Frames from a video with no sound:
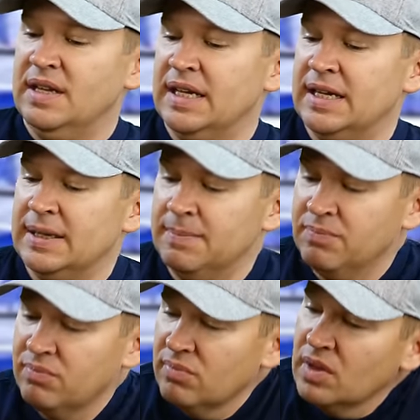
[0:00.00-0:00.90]
Um,
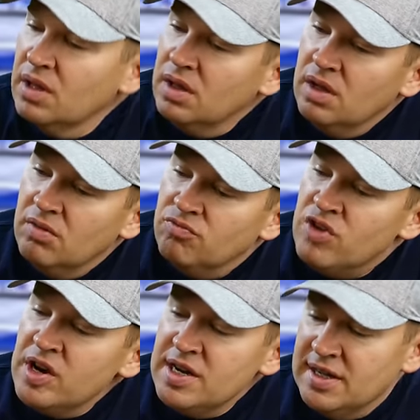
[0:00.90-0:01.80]

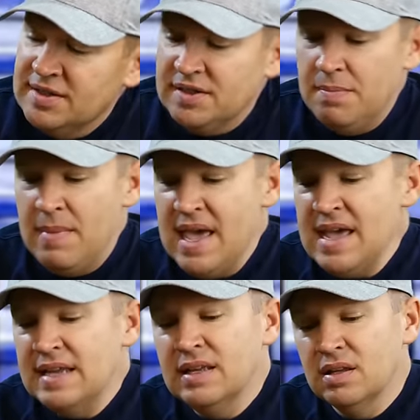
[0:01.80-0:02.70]
very nicely
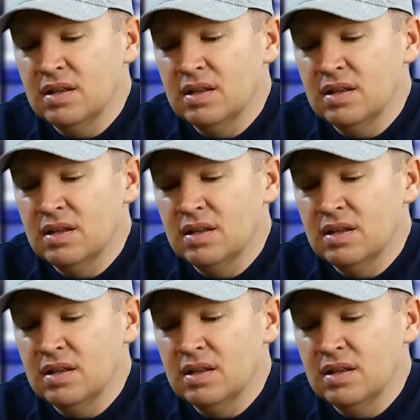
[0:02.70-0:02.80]
made.